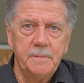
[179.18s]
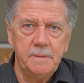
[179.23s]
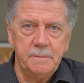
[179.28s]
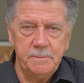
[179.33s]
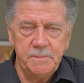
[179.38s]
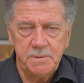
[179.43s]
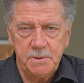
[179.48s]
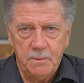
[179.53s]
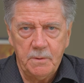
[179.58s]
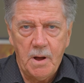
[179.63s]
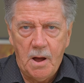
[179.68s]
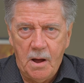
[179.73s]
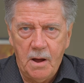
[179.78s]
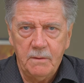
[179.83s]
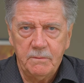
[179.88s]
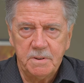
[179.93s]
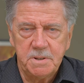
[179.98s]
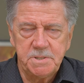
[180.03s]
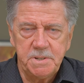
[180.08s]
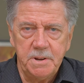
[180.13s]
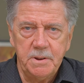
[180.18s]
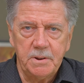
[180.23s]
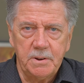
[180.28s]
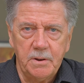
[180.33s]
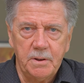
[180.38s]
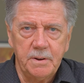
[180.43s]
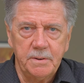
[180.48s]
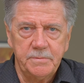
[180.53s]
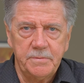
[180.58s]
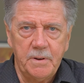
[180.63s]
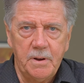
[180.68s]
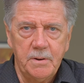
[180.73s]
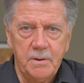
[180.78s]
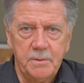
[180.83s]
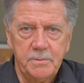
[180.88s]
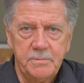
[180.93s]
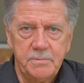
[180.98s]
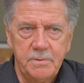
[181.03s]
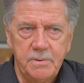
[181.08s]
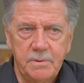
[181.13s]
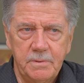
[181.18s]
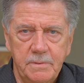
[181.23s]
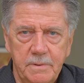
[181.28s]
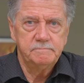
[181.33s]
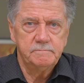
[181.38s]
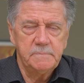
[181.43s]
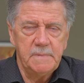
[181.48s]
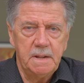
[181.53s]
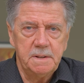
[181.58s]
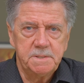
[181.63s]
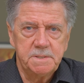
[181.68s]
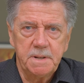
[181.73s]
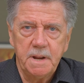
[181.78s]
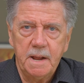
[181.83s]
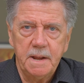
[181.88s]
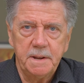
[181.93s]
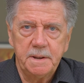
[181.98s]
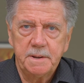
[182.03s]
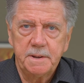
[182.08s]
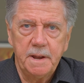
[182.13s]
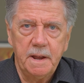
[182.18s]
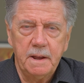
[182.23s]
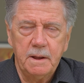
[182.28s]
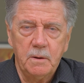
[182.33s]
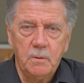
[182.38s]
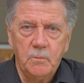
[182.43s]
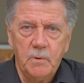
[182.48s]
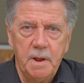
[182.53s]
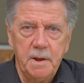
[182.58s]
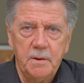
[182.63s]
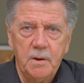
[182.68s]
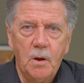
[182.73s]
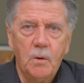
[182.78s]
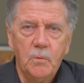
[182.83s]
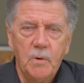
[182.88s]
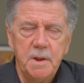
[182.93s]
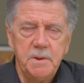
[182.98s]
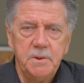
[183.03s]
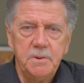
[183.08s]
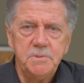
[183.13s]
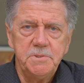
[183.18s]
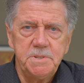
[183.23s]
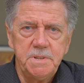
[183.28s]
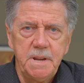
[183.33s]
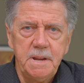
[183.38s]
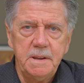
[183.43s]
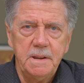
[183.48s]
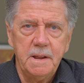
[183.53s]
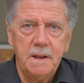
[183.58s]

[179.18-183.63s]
so obviously you're going to follow through. It's like when you see